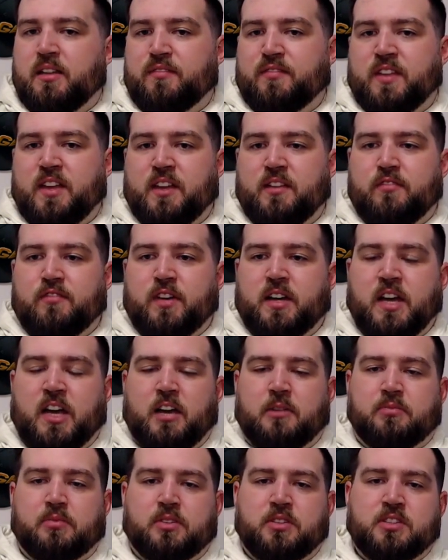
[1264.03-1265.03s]
if they have
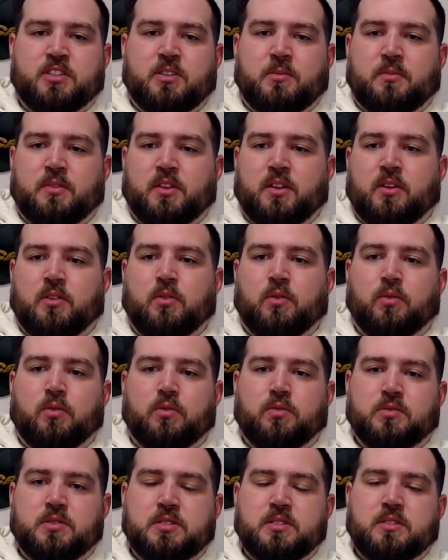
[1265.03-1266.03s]
accomplished some of the
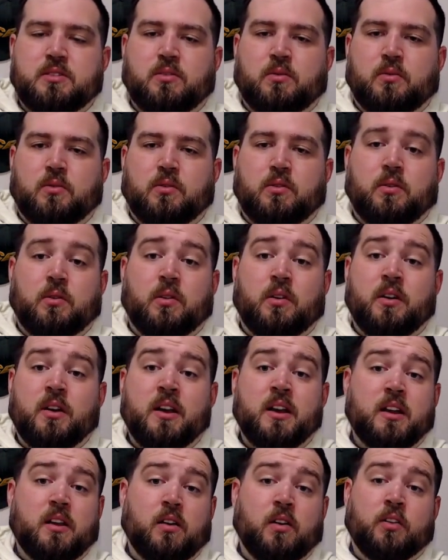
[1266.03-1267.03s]
goals or
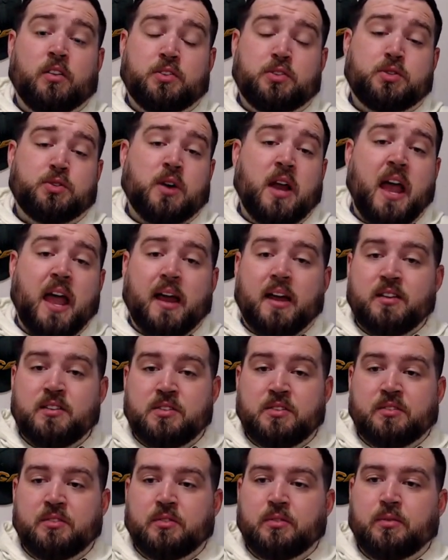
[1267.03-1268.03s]
on track
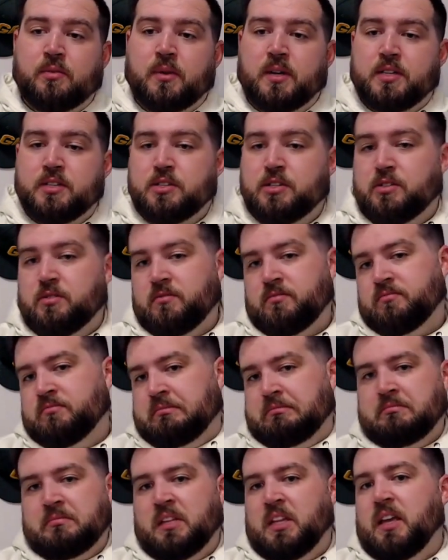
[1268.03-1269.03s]
to, which
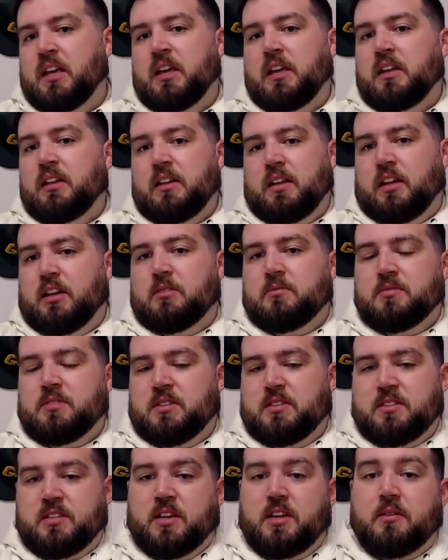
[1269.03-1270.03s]
I'm
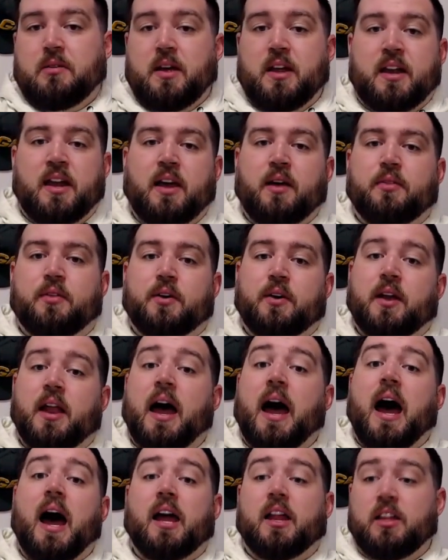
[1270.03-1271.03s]
gonna tell you right now they're
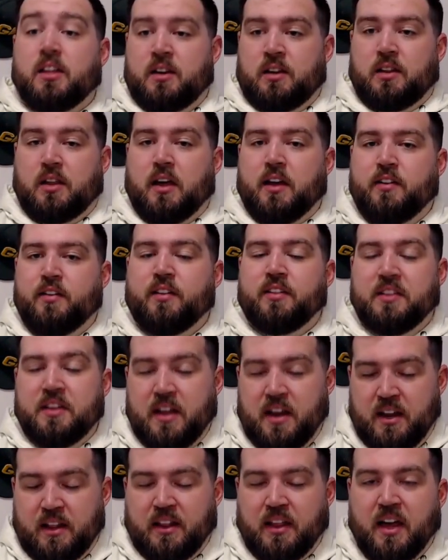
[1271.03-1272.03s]
not in a lot
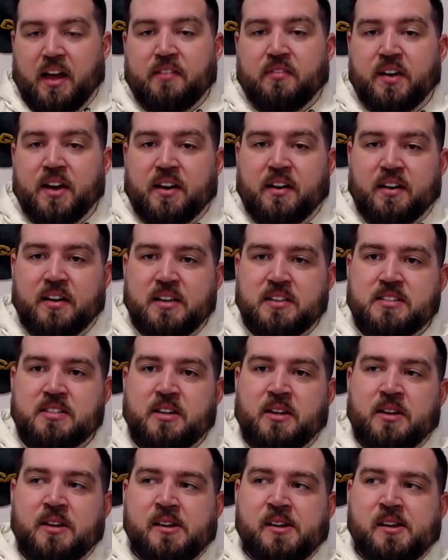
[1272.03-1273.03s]
in a lot of areas.
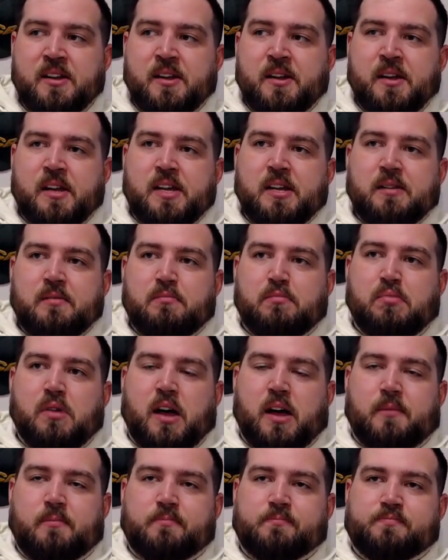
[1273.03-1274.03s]

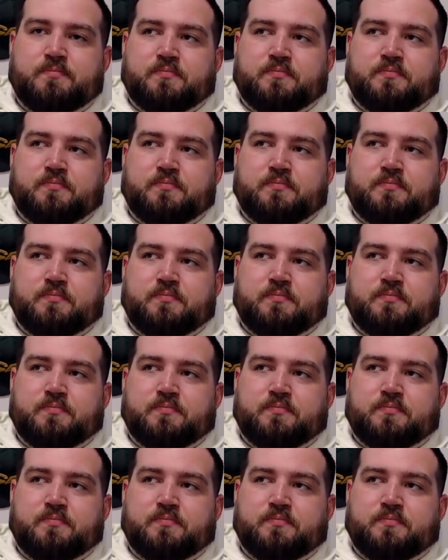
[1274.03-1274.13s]
But